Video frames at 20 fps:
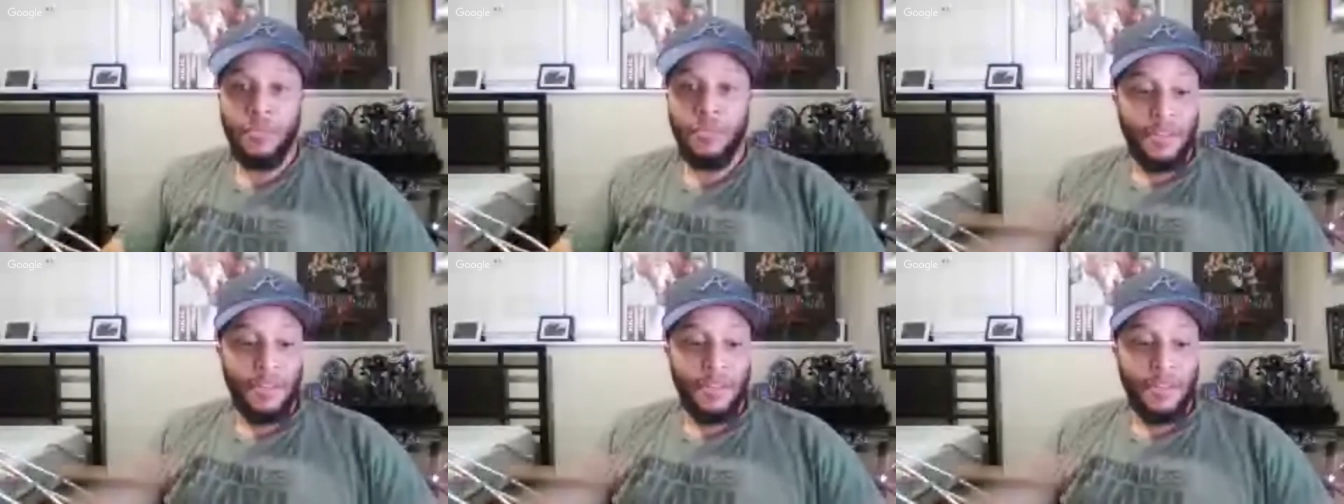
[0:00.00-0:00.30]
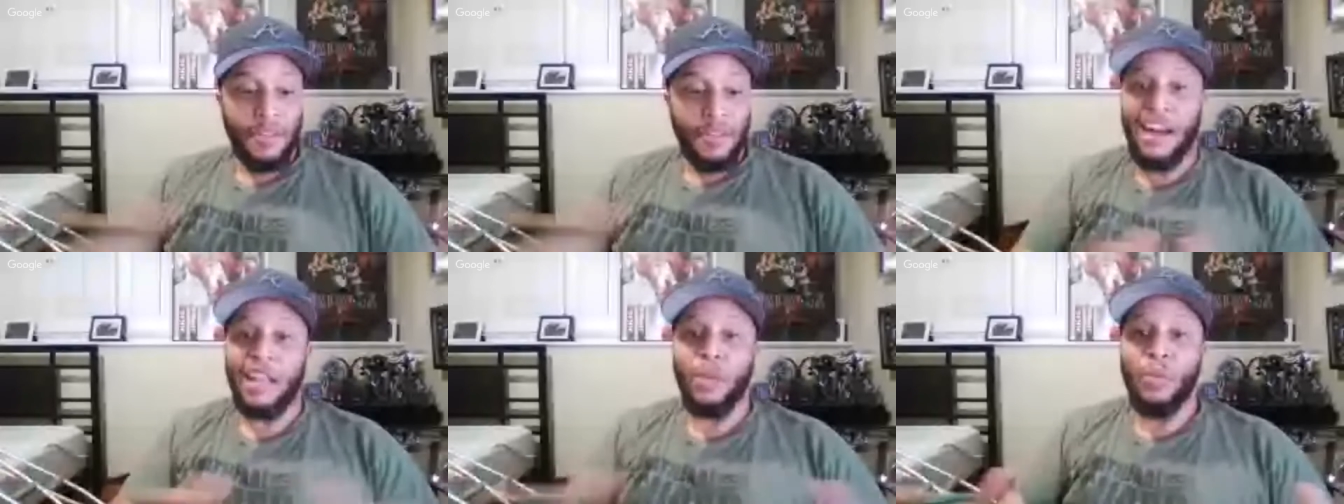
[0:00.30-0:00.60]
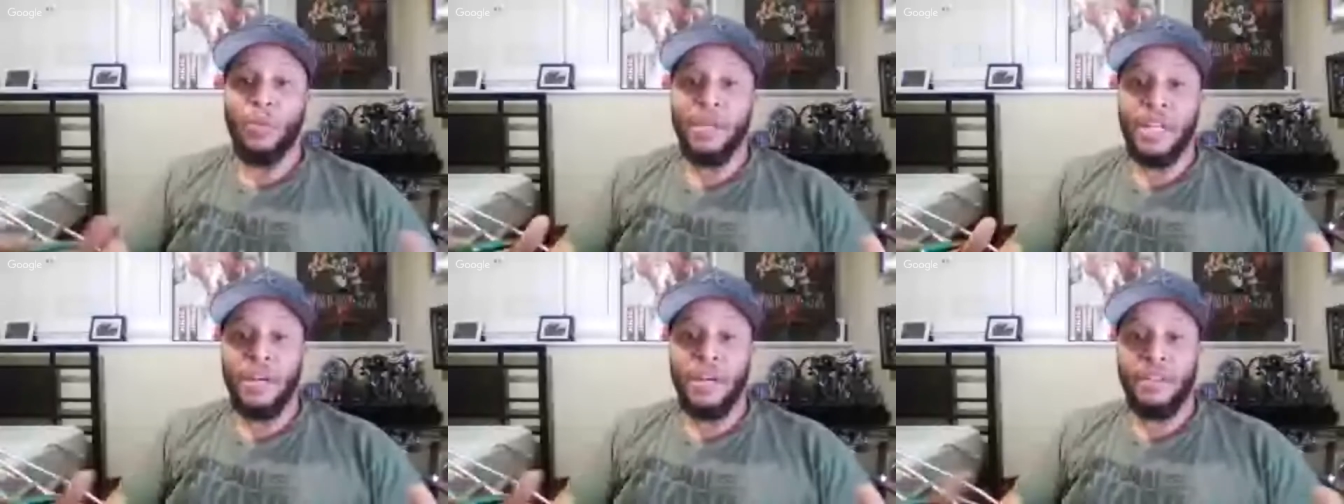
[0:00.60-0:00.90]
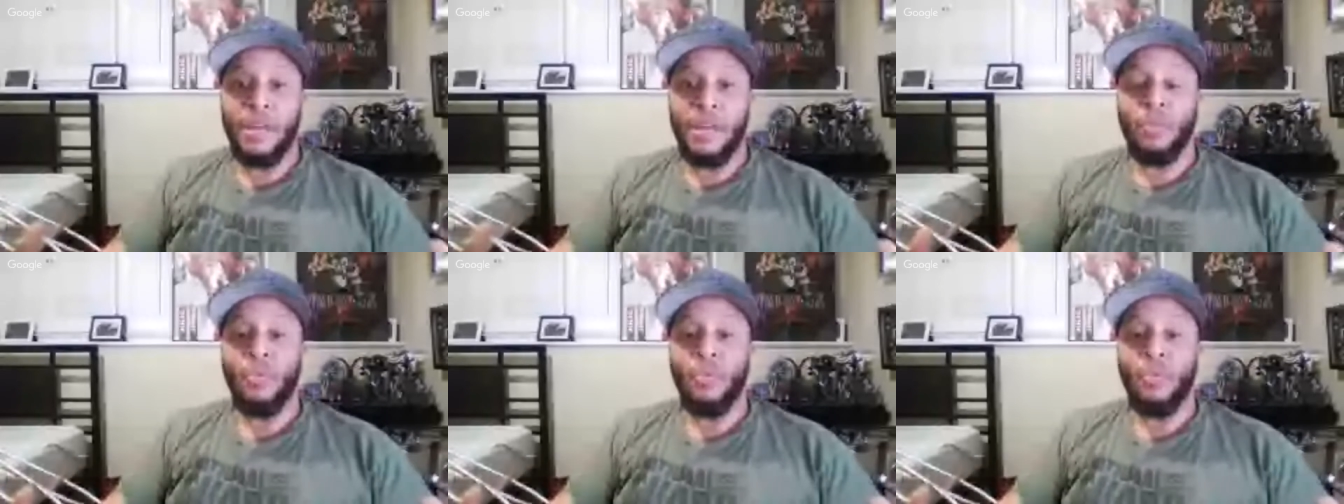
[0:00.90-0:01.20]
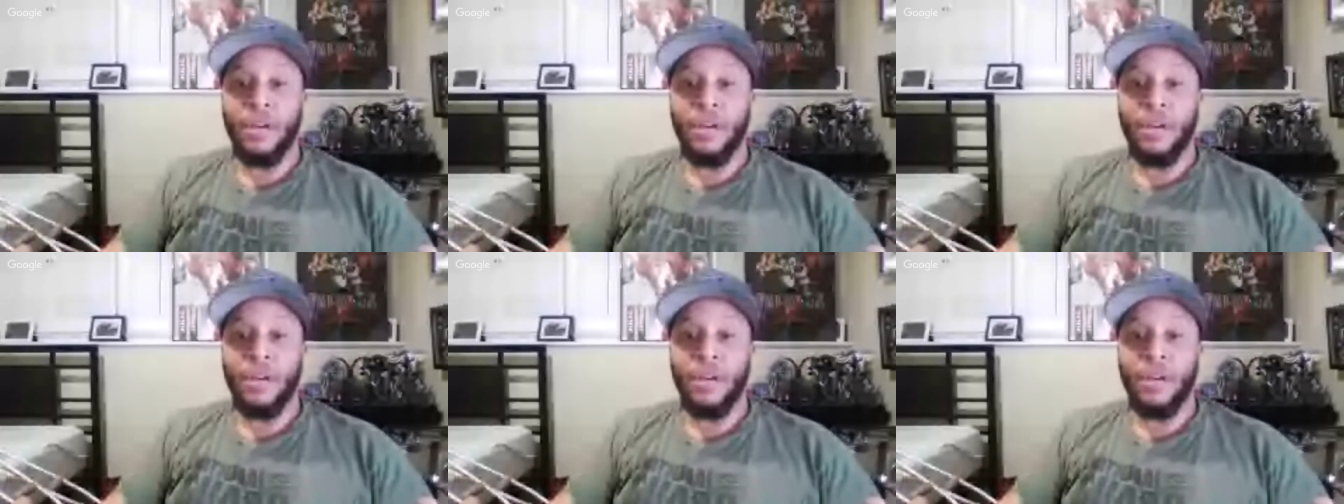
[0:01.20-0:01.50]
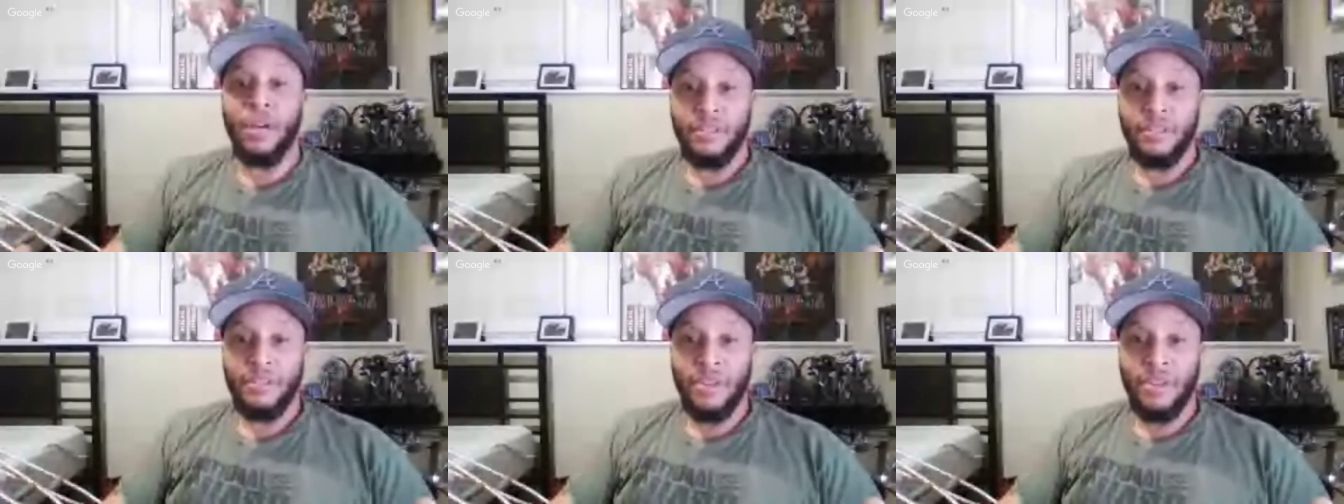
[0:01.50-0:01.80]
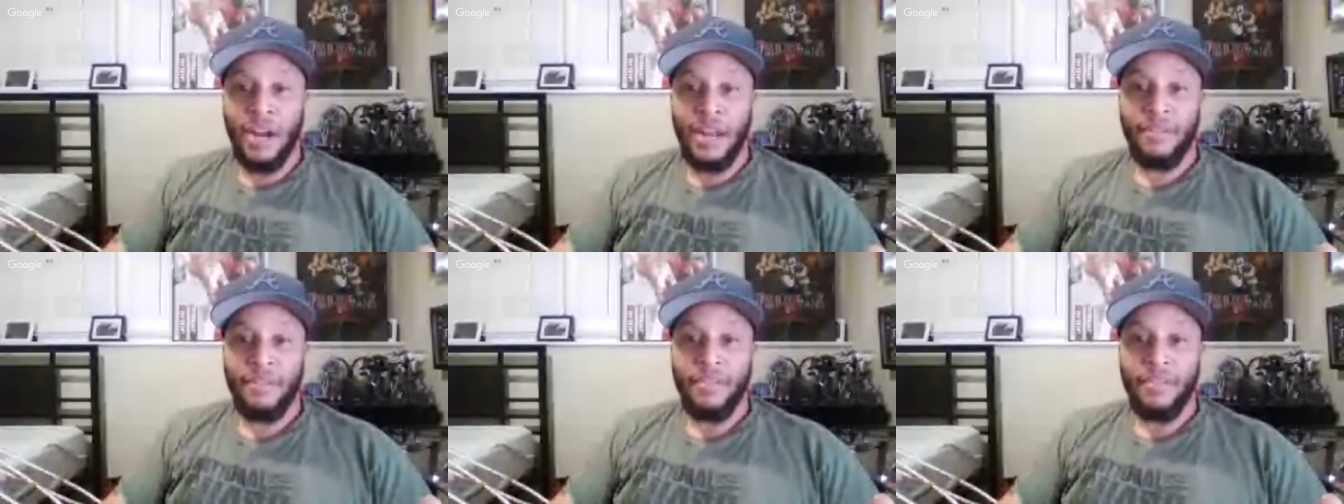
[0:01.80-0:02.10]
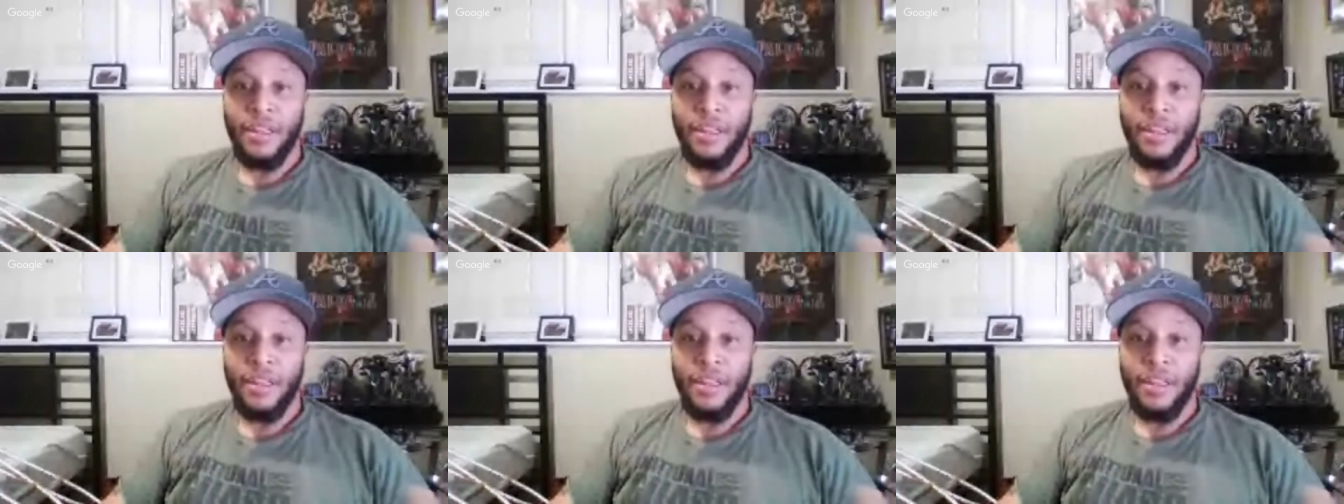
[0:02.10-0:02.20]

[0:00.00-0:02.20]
The following year they won, right?